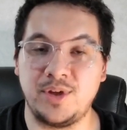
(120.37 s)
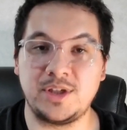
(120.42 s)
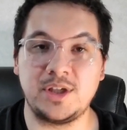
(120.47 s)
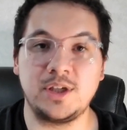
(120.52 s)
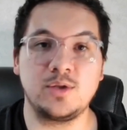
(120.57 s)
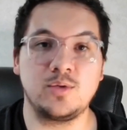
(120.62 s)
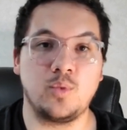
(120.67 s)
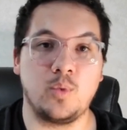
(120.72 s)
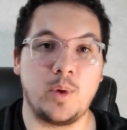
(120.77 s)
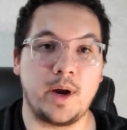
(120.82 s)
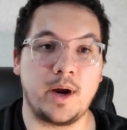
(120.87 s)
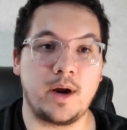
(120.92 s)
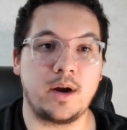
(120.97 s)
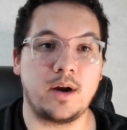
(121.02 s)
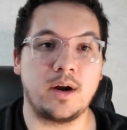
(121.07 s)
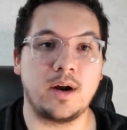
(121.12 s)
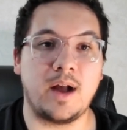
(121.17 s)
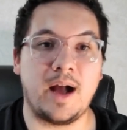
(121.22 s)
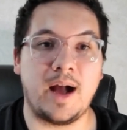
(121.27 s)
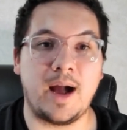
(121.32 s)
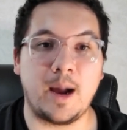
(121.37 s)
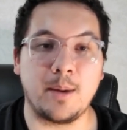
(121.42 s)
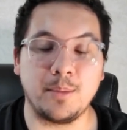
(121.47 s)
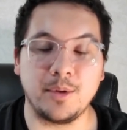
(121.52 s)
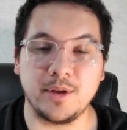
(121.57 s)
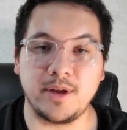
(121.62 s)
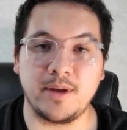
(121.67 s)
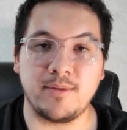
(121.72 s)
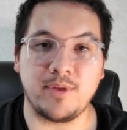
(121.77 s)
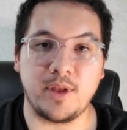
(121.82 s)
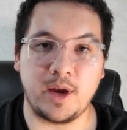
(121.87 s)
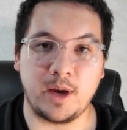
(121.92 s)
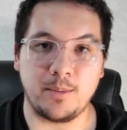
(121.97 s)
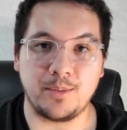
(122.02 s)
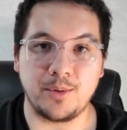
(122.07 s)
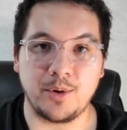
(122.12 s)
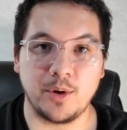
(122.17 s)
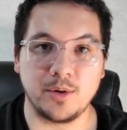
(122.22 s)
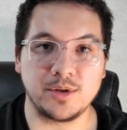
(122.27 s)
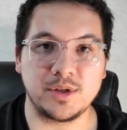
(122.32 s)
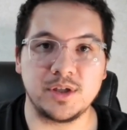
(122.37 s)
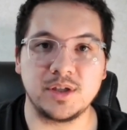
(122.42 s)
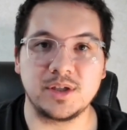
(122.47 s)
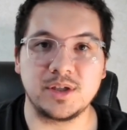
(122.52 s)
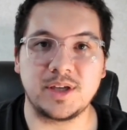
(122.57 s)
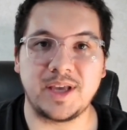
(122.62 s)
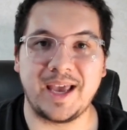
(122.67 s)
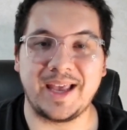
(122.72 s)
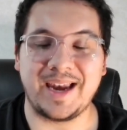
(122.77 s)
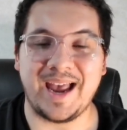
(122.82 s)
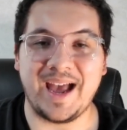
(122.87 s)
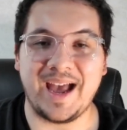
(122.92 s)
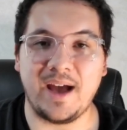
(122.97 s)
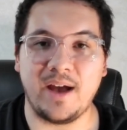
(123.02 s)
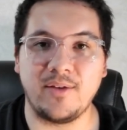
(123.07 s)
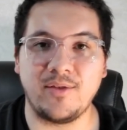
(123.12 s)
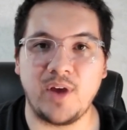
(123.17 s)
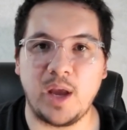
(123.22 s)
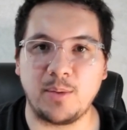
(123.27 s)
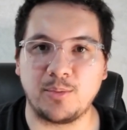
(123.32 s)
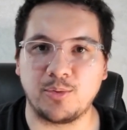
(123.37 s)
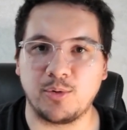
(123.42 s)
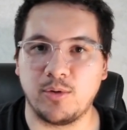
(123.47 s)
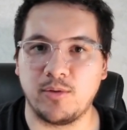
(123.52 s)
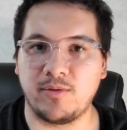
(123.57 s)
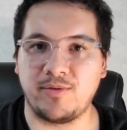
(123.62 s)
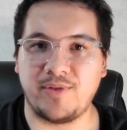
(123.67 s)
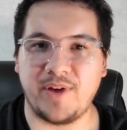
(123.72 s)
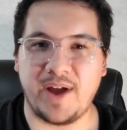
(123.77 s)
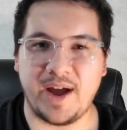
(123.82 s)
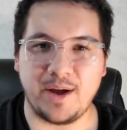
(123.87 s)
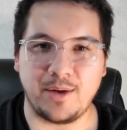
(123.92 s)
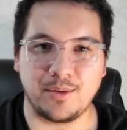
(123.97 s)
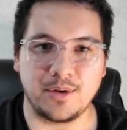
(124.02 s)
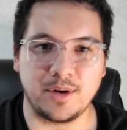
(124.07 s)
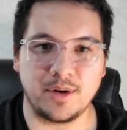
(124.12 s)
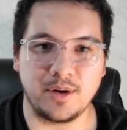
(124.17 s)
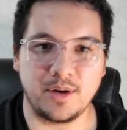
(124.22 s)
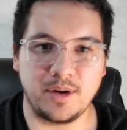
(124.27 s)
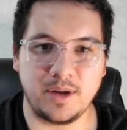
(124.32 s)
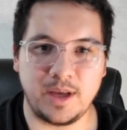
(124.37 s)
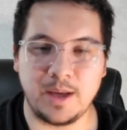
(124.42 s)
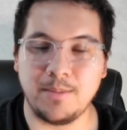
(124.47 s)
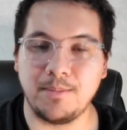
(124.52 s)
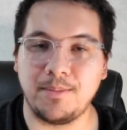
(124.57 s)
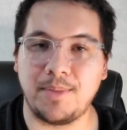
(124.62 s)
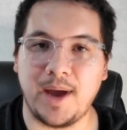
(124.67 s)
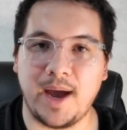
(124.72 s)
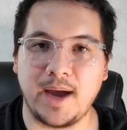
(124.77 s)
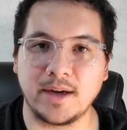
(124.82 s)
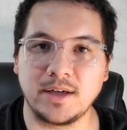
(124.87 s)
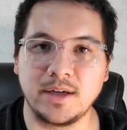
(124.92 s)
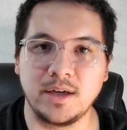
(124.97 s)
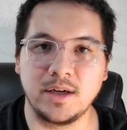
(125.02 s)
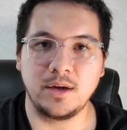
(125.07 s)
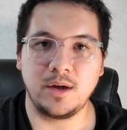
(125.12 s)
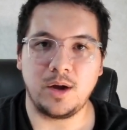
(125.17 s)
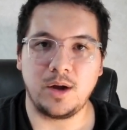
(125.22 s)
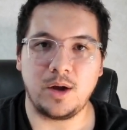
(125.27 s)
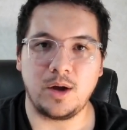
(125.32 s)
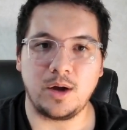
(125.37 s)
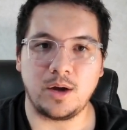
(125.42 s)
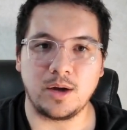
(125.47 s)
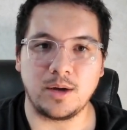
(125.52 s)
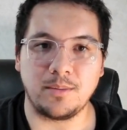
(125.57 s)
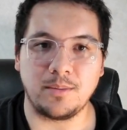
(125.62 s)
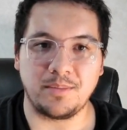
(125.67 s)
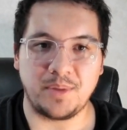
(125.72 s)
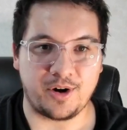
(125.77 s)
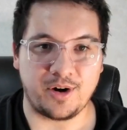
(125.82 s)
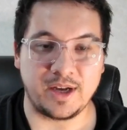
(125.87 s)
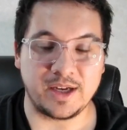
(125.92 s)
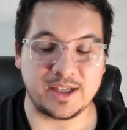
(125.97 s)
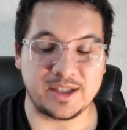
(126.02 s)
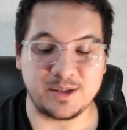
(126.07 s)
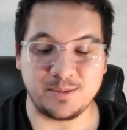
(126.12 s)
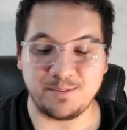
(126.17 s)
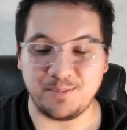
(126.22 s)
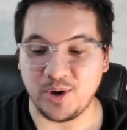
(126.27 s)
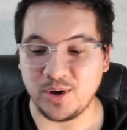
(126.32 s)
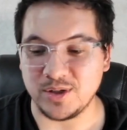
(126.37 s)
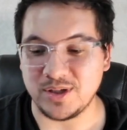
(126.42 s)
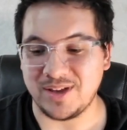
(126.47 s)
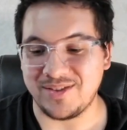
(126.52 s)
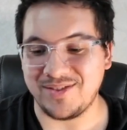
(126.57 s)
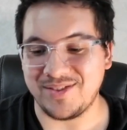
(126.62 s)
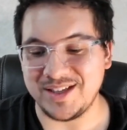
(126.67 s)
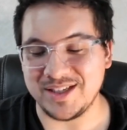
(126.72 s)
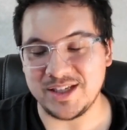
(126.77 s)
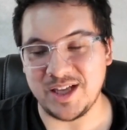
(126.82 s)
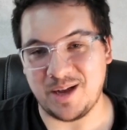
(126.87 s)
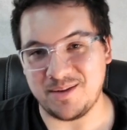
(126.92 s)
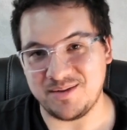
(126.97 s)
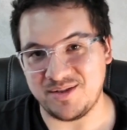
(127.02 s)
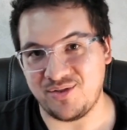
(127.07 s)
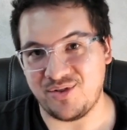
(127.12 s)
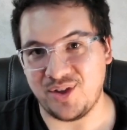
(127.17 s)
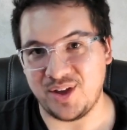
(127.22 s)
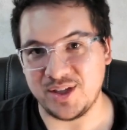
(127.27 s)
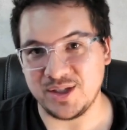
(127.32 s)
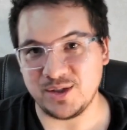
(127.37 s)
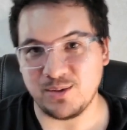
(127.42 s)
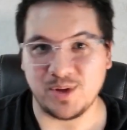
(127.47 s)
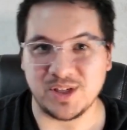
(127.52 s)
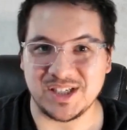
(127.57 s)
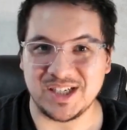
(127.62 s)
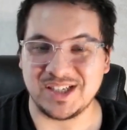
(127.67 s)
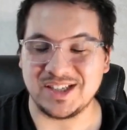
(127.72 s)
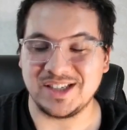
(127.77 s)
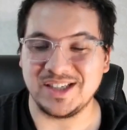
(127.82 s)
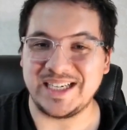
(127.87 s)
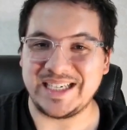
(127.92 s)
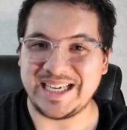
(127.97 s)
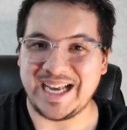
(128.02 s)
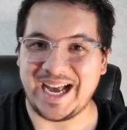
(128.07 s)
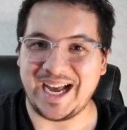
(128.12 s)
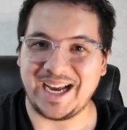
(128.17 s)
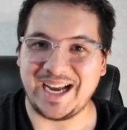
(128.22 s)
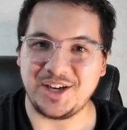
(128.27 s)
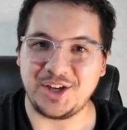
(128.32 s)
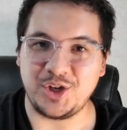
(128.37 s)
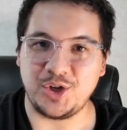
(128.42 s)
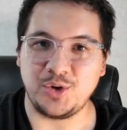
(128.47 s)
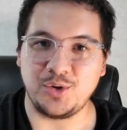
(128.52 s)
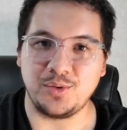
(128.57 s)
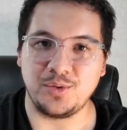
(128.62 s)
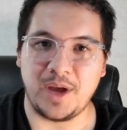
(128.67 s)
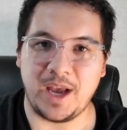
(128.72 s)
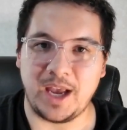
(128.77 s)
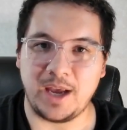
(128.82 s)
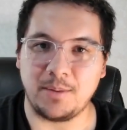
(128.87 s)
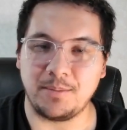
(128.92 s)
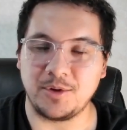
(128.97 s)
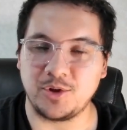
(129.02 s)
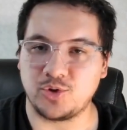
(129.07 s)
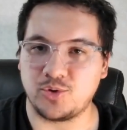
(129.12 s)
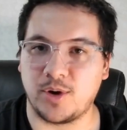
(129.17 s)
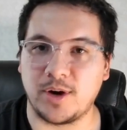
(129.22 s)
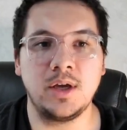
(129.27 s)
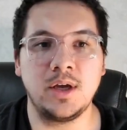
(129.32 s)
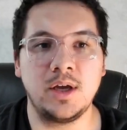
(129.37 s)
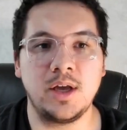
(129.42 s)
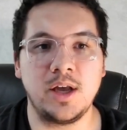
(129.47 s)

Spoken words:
is where I believe that hypnosis can have a profound impact on people experiencing these types of things when it's clearly tied to a betrayal.